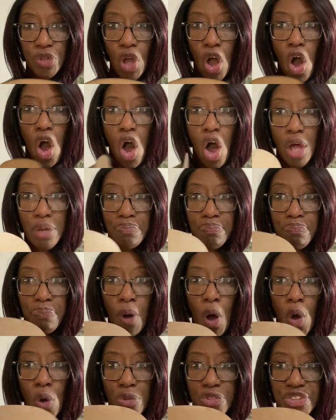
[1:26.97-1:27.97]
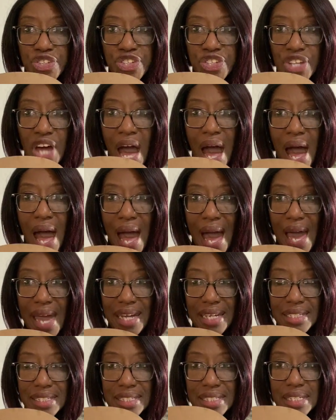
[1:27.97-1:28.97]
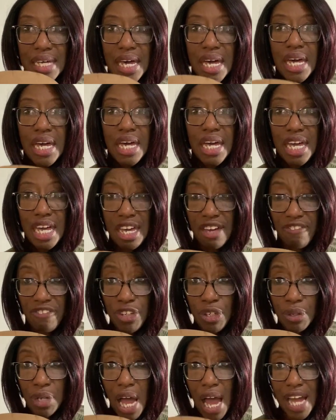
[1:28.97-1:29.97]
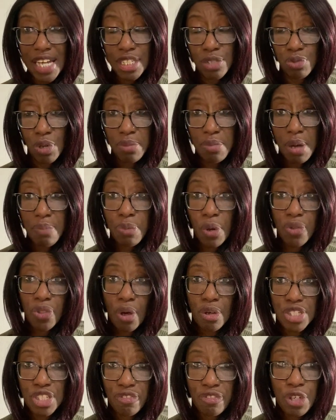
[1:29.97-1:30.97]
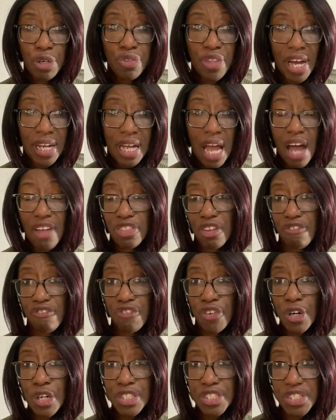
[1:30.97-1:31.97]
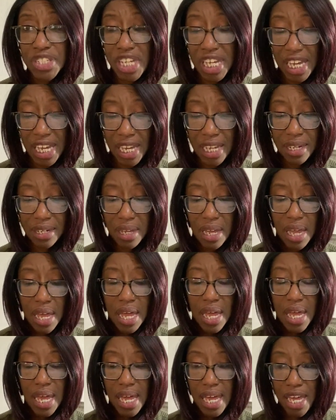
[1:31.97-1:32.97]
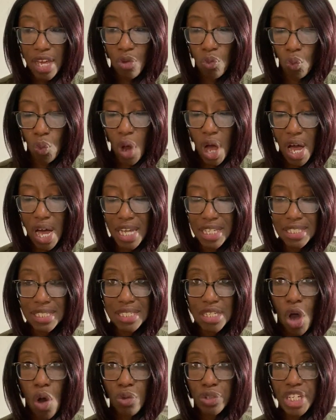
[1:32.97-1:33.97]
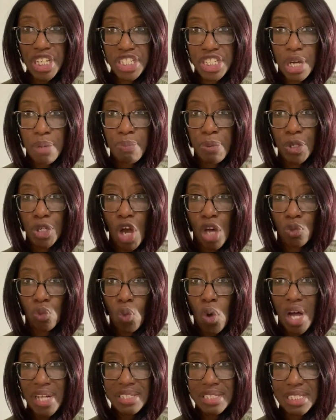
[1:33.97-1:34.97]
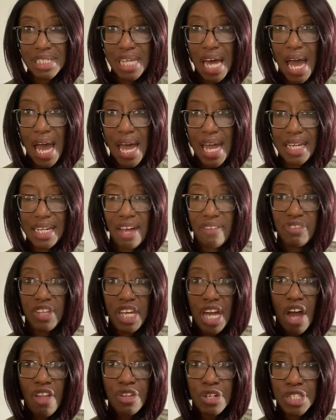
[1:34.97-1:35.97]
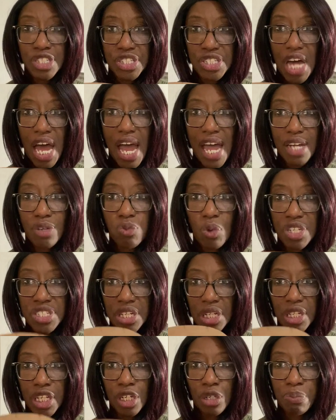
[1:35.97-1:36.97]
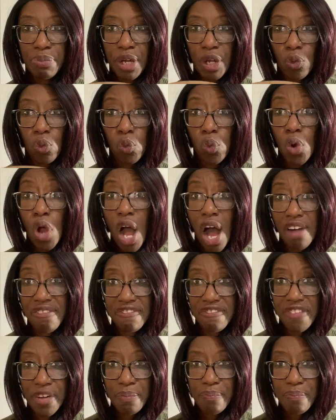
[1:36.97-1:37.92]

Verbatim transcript: on both sides. If you guys remember, those of you that got the first kit, it was only tempered on one side and the other side was a little bit rough.